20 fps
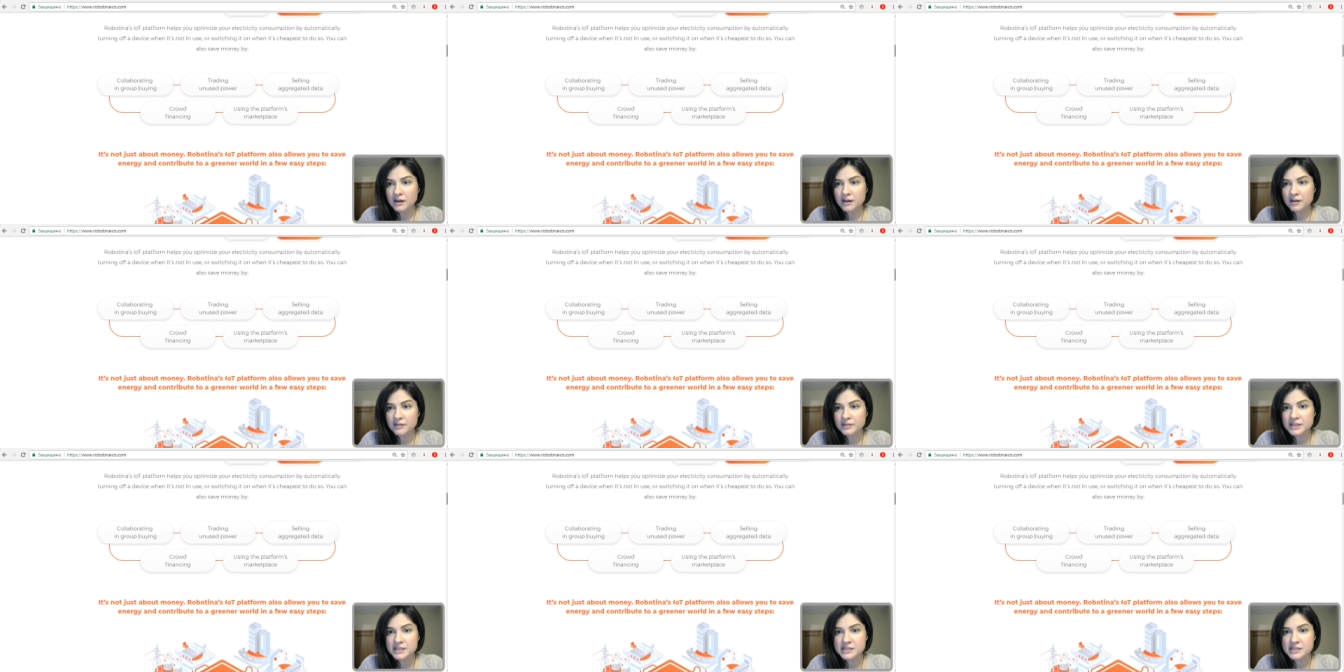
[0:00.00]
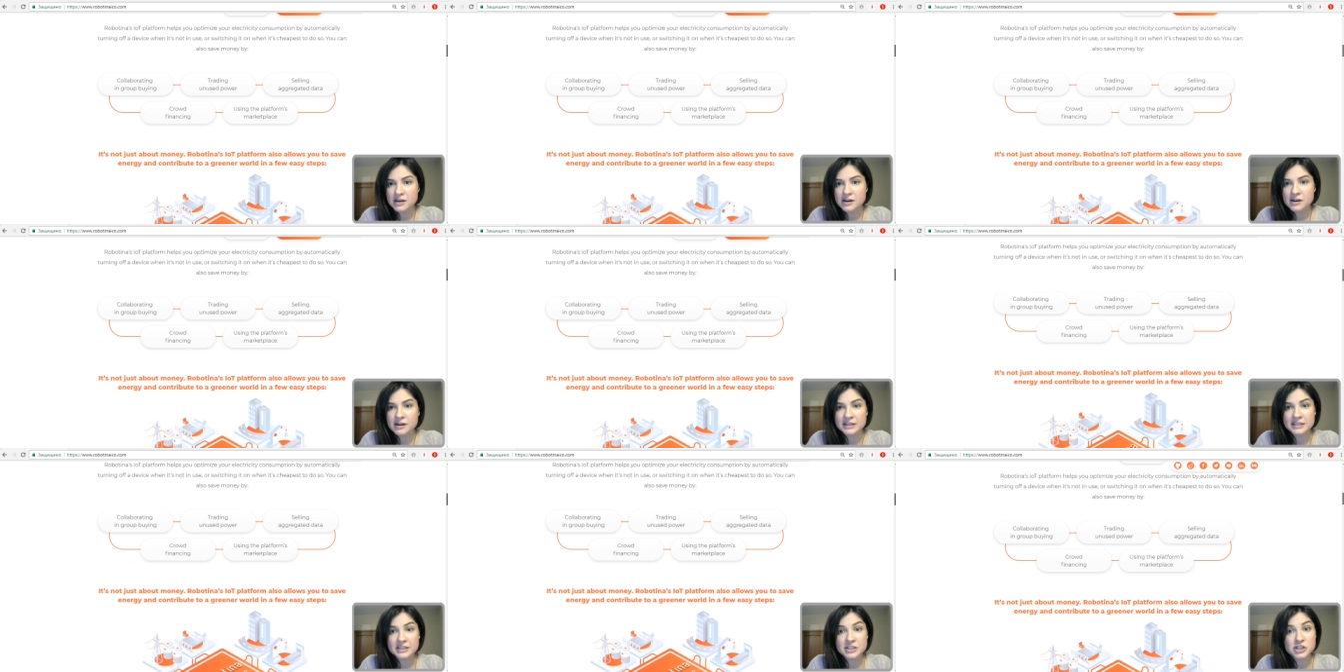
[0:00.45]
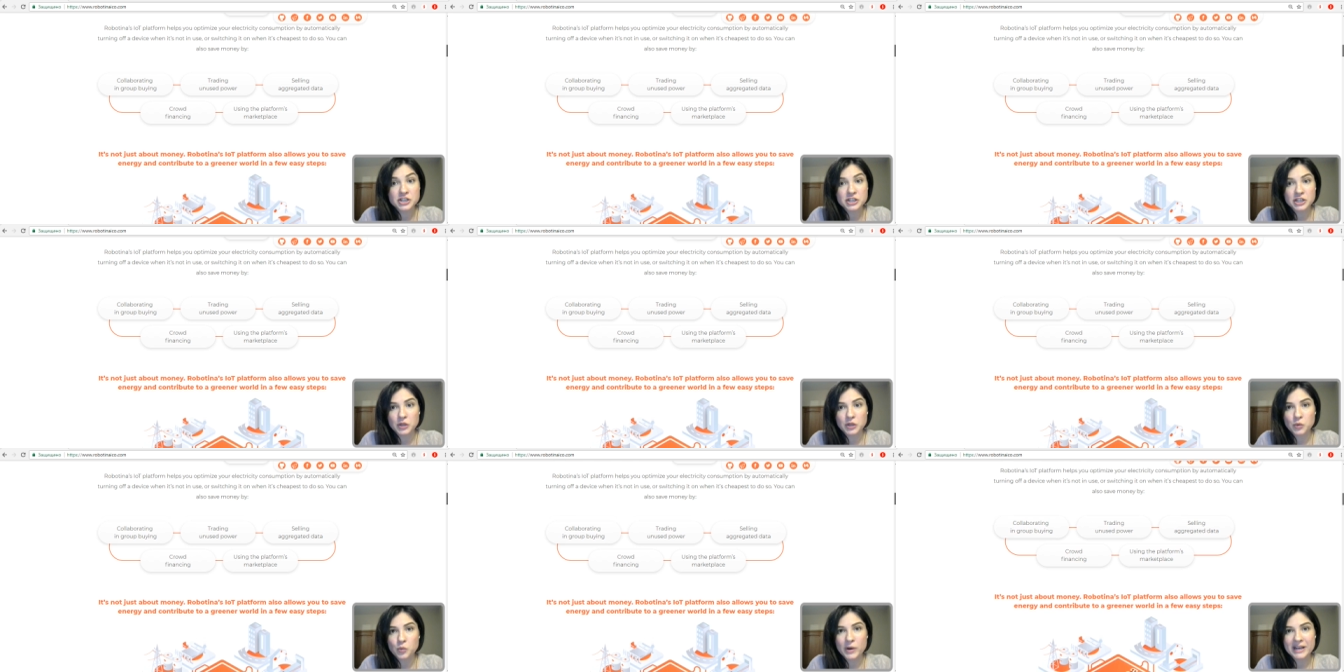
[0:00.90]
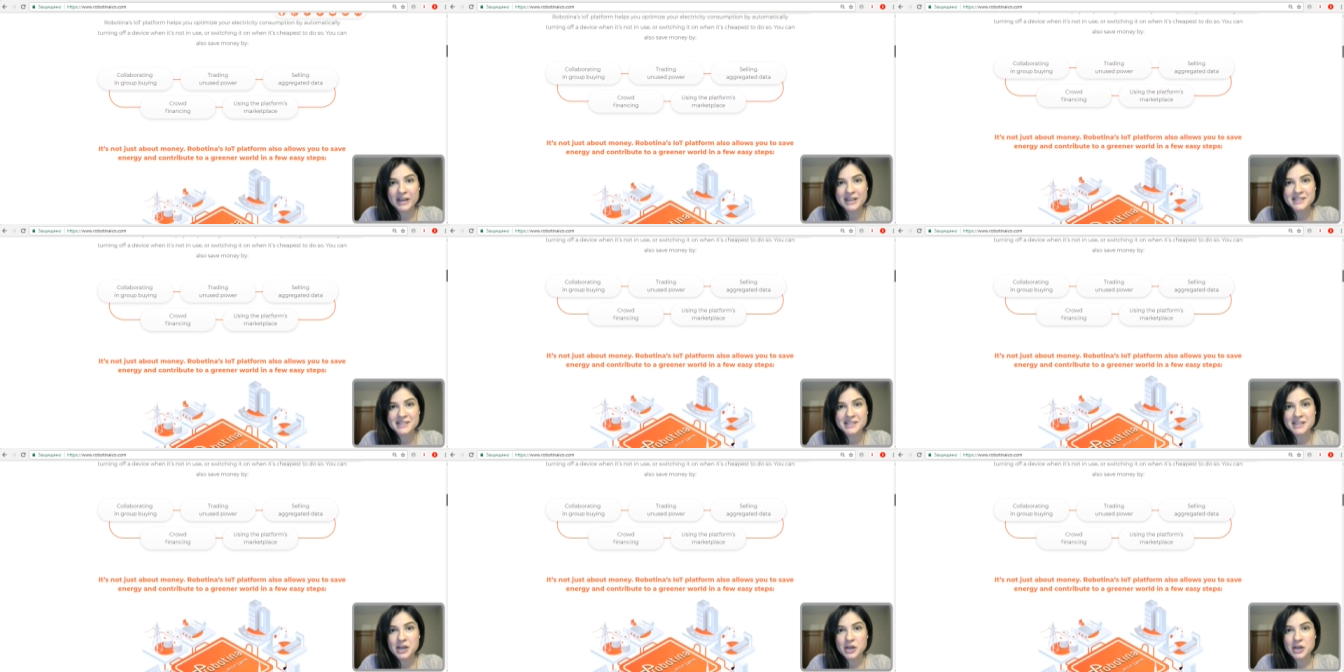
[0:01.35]
These are additional
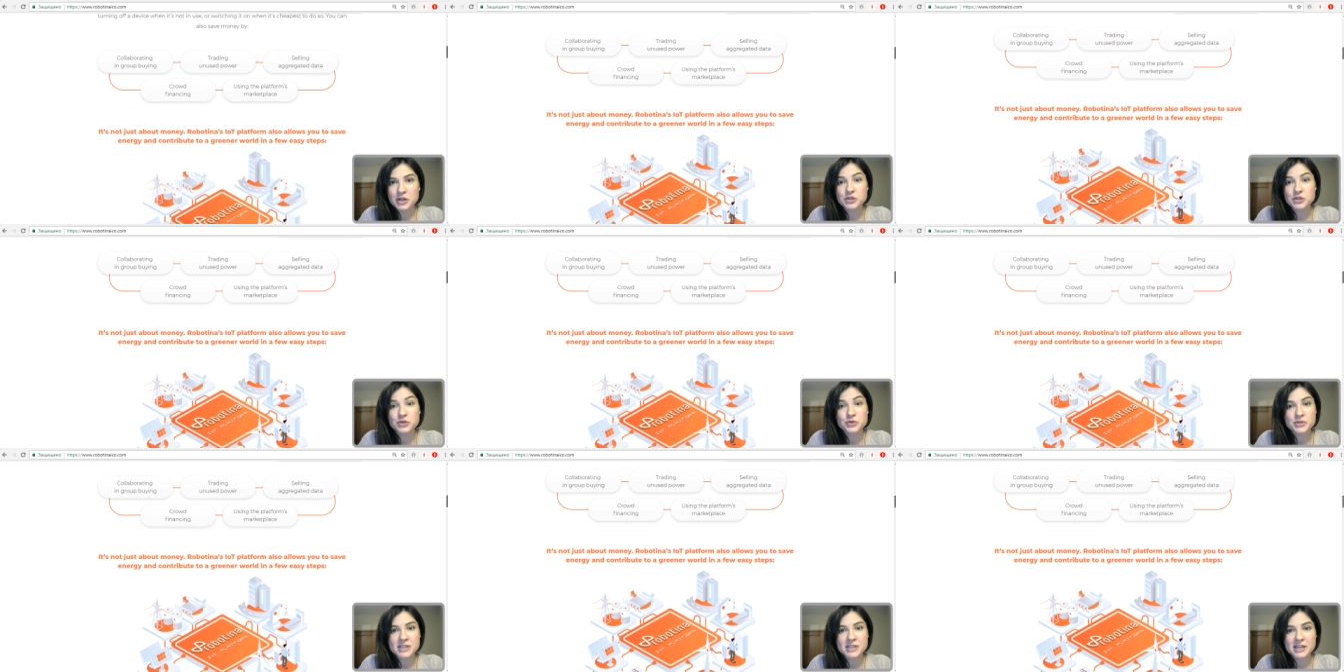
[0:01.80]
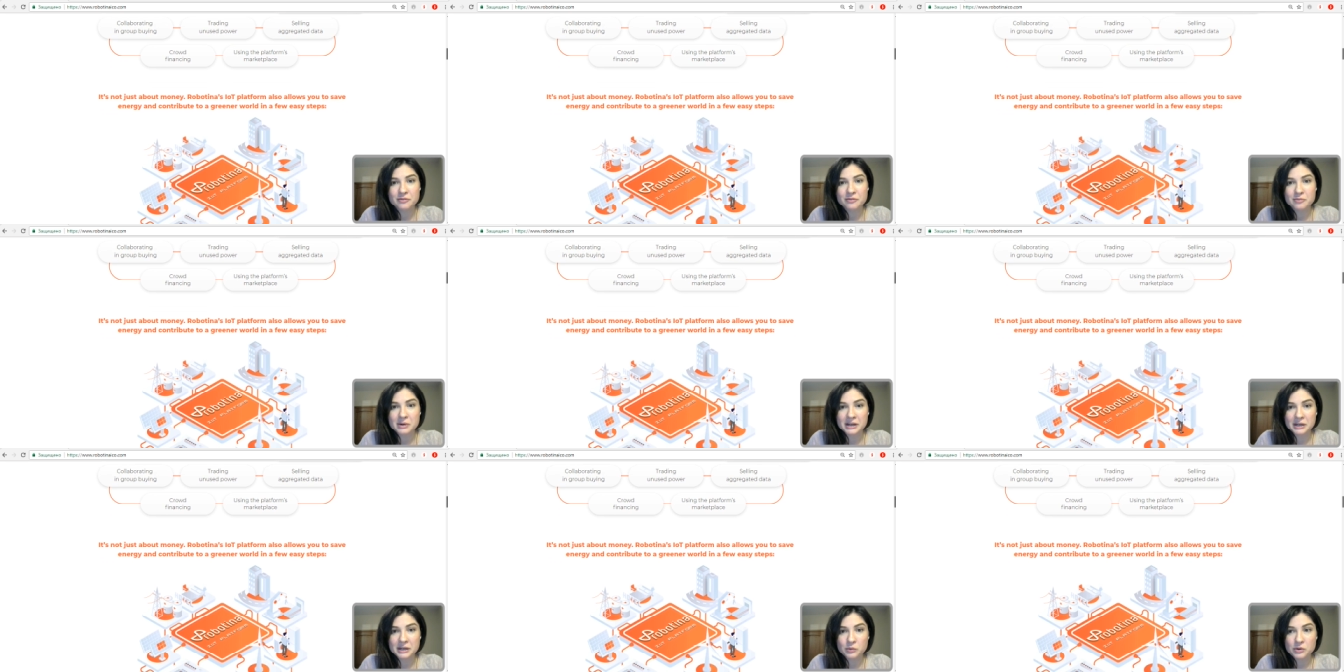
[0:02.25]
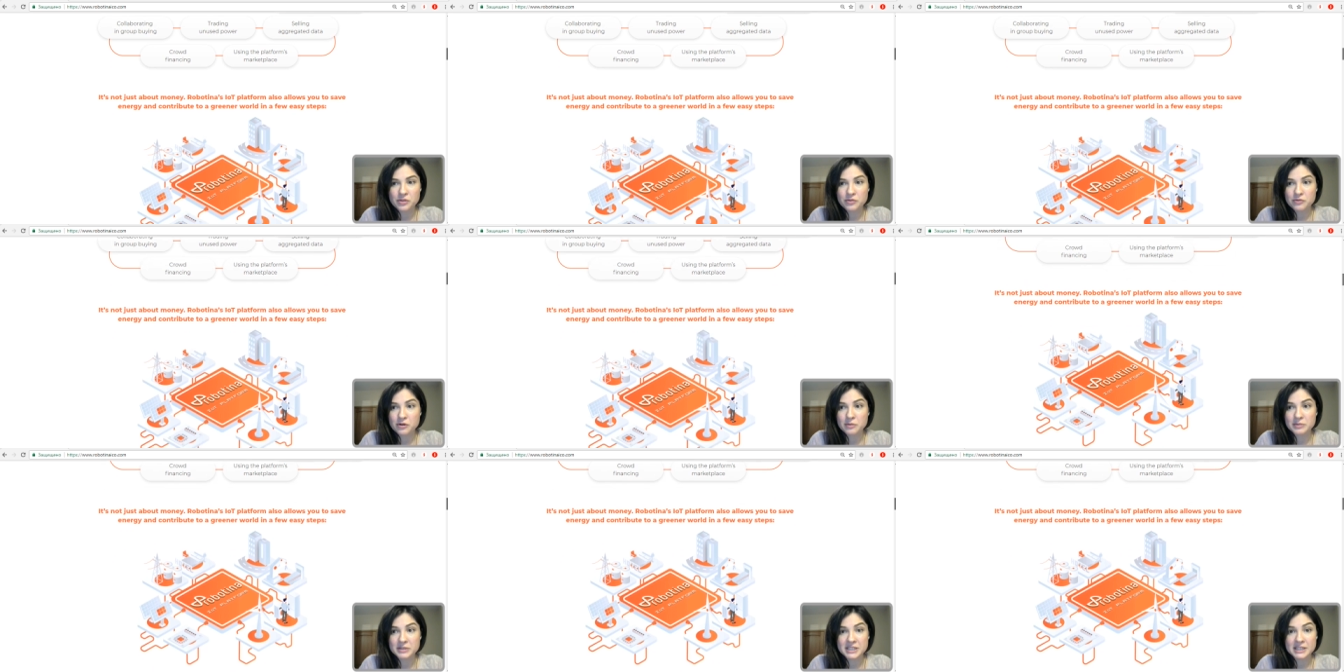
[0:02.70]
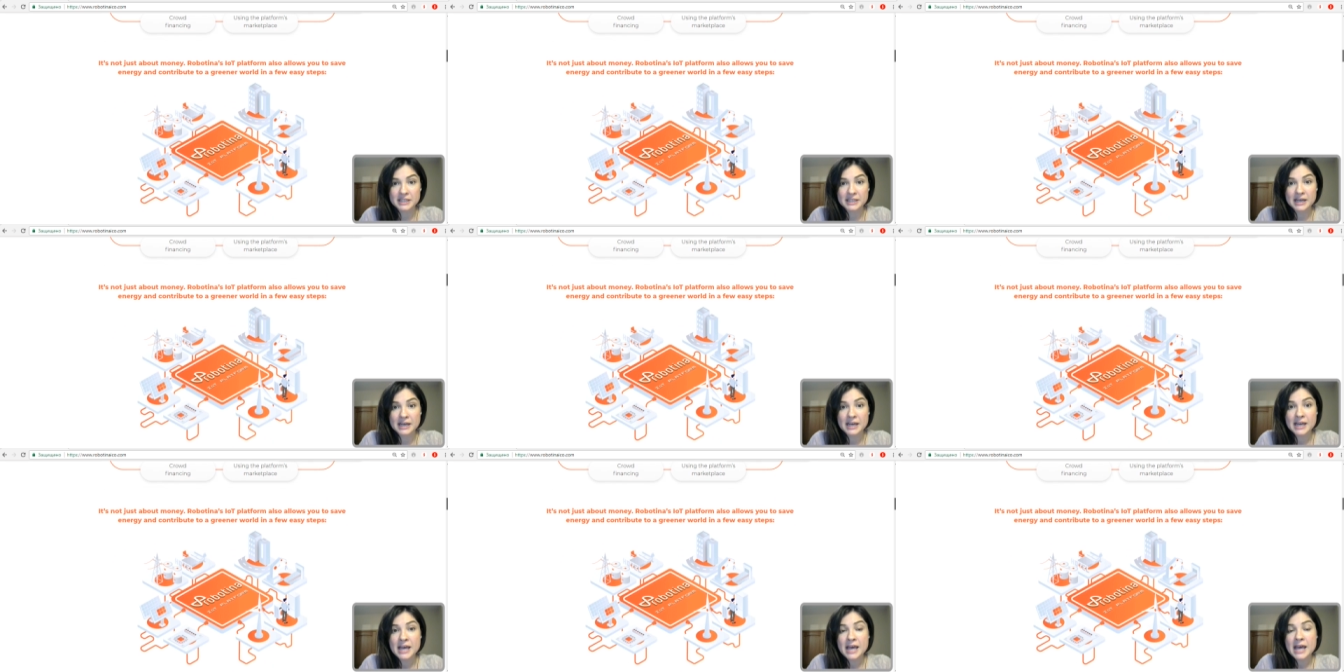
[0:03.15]
ways to save money with
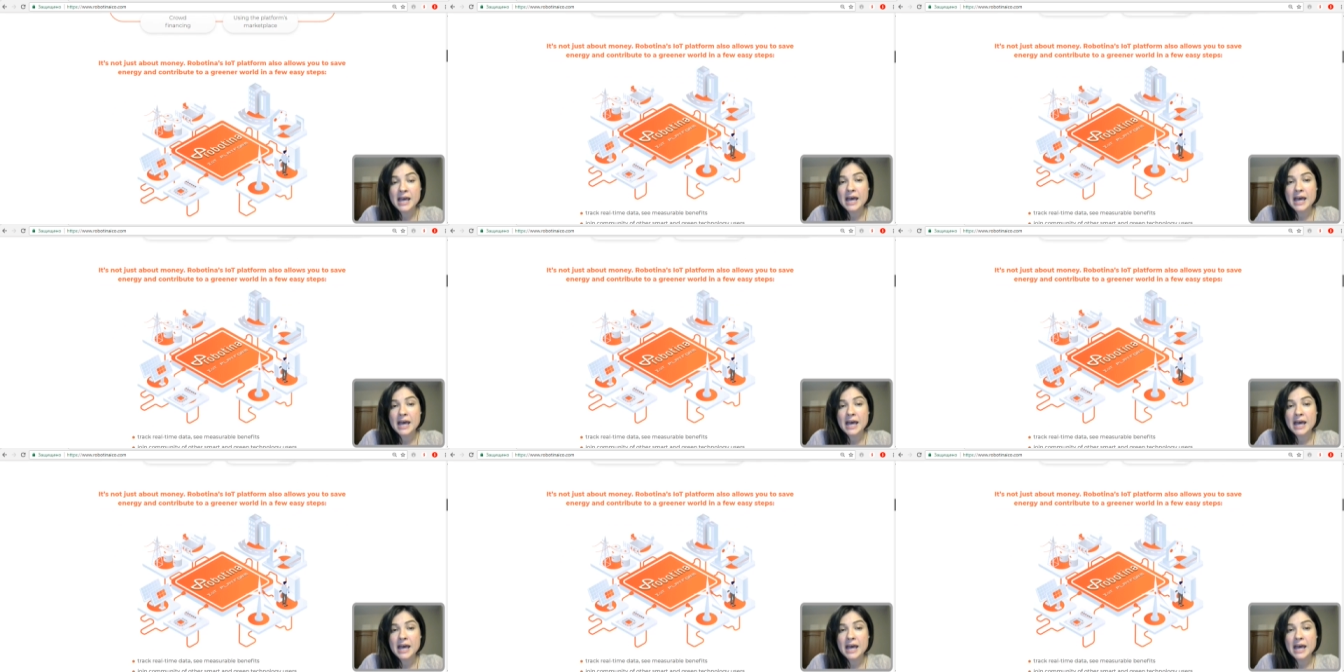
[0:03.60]
Robotina.